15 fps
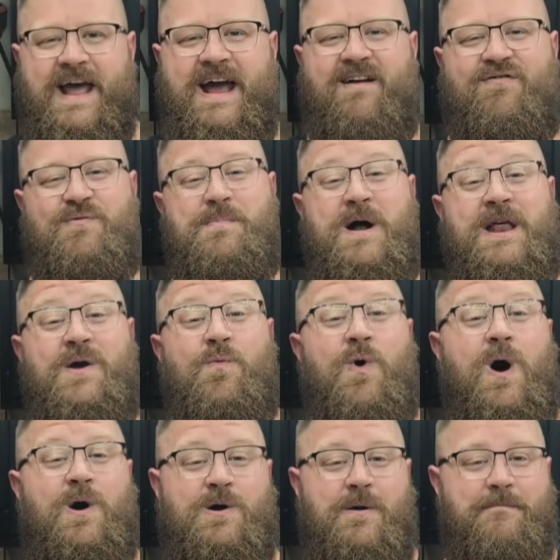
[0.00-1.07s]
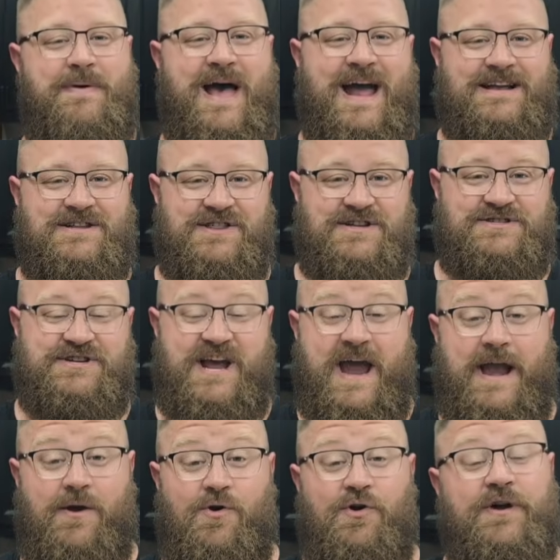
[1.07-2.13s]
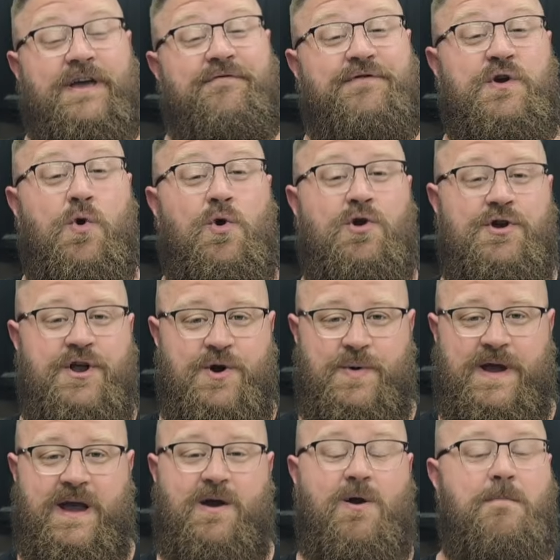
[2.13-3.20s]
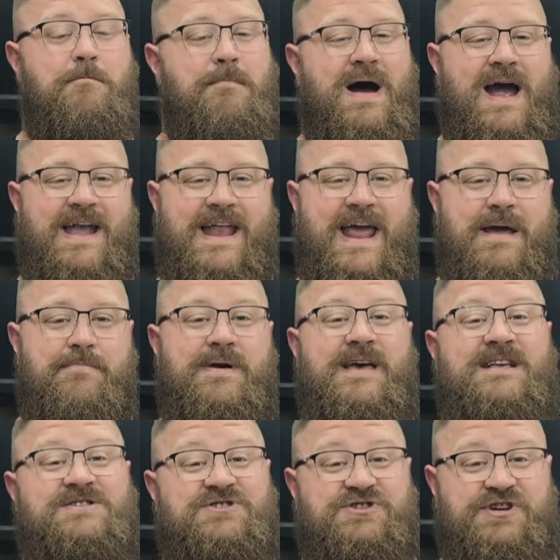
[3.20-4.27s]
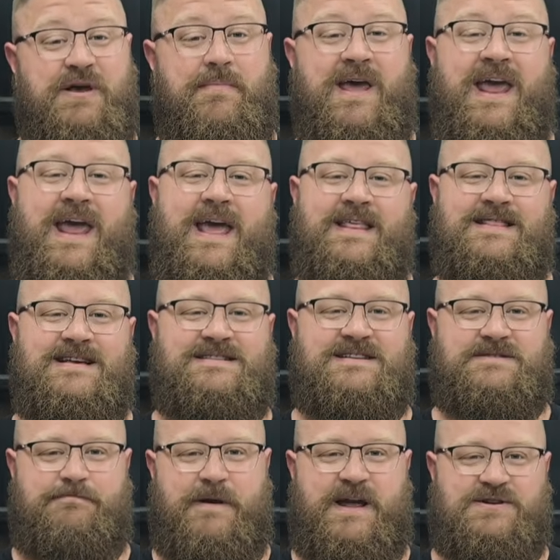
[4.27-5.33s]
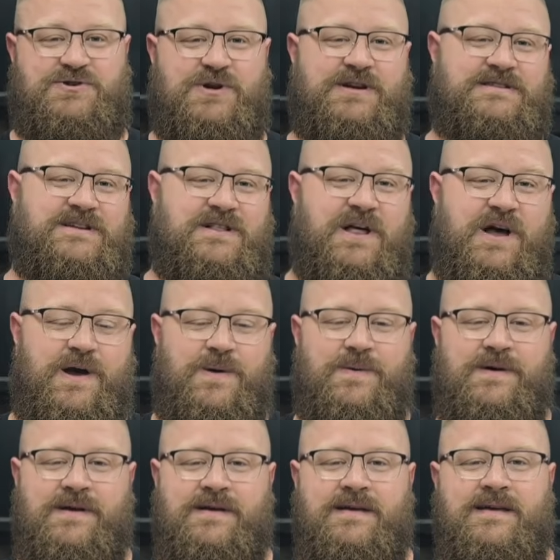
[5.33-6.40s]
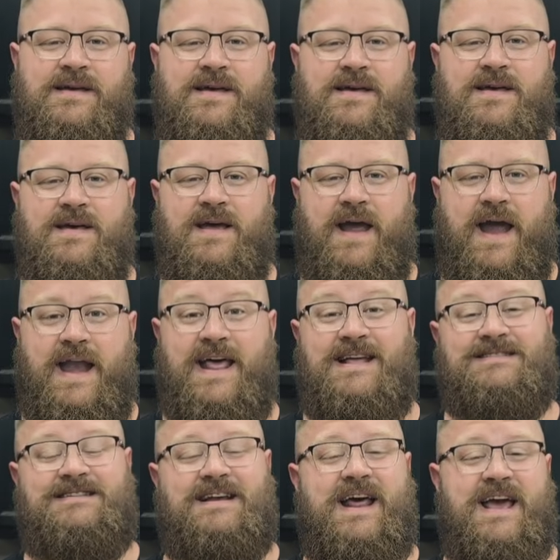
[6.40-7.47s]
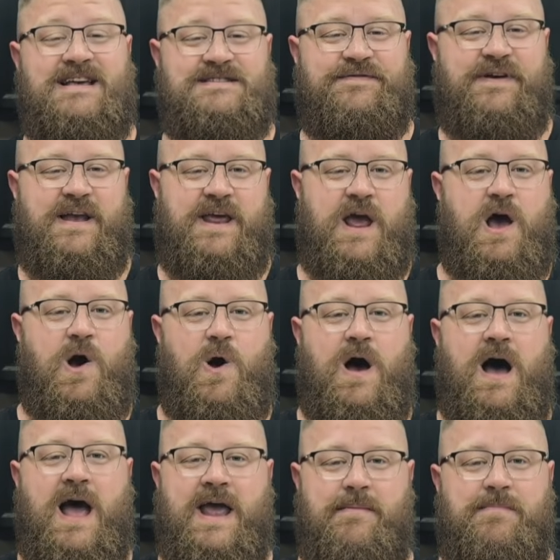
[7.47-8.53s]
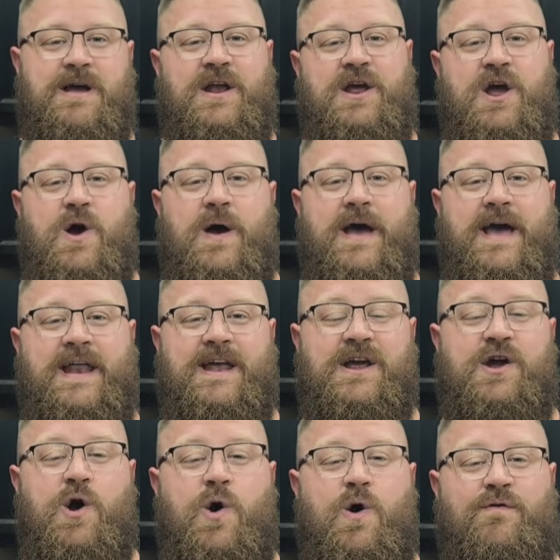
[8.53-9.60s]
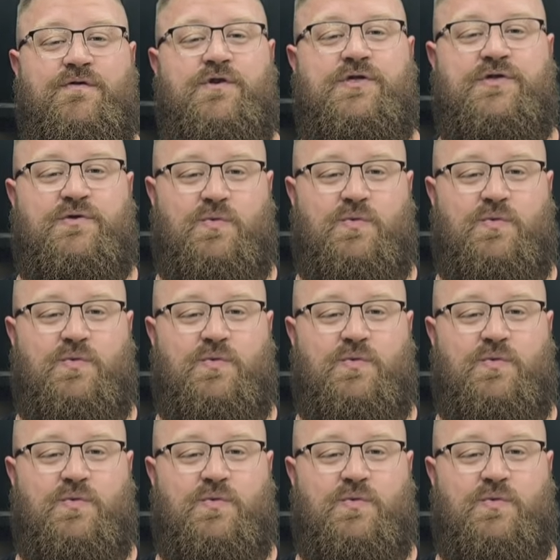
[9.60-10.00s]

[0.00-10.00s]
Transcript: Hey everybody, welcome back to the channel. If you're new here, my name is Jimmy and this is Patriots Glow. And in today's video, I am going to go ahead and go over